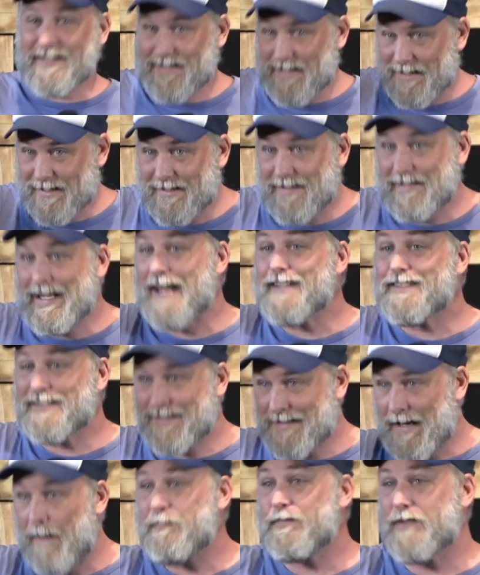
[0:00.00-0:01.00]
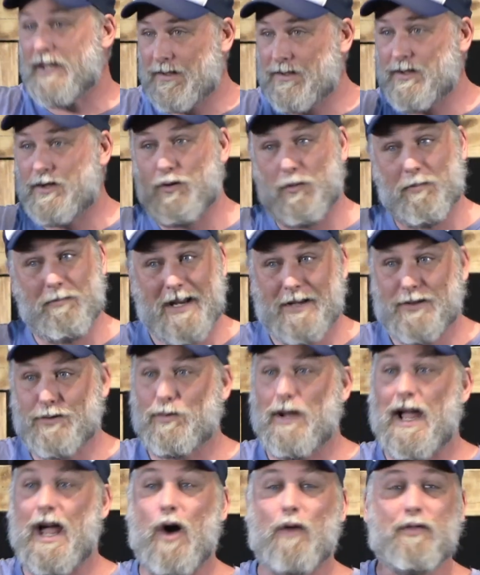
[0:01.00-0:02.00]
just does something to your mental
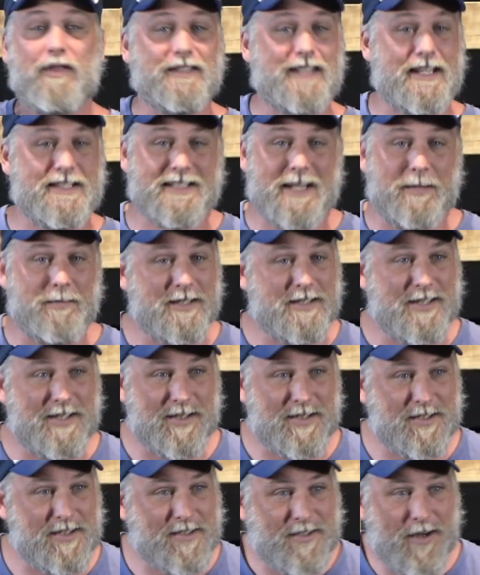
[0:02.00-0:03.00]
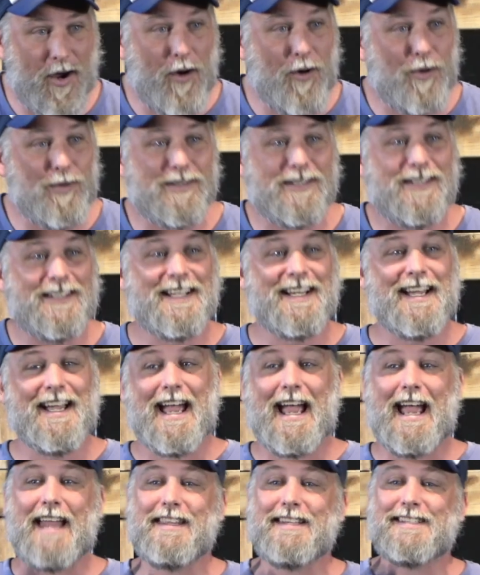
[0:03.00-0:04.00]
health. It does something to your soul.
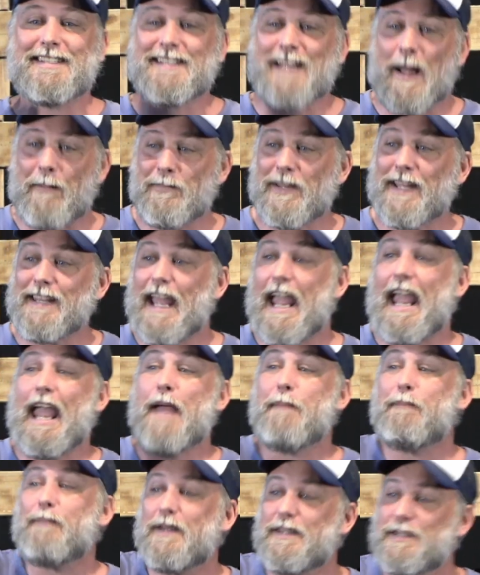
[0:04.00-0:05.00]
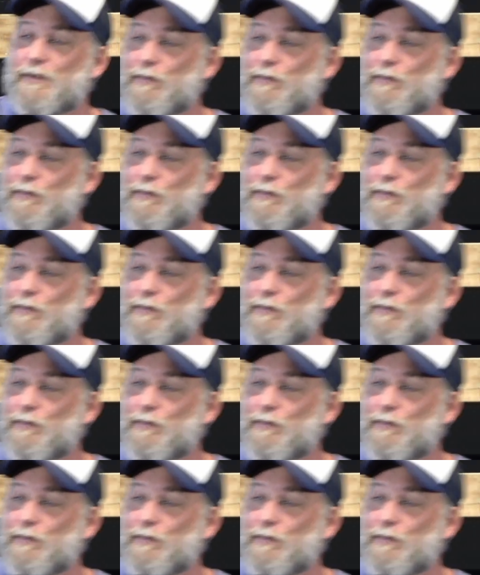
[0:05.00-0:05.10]
And there's something that happens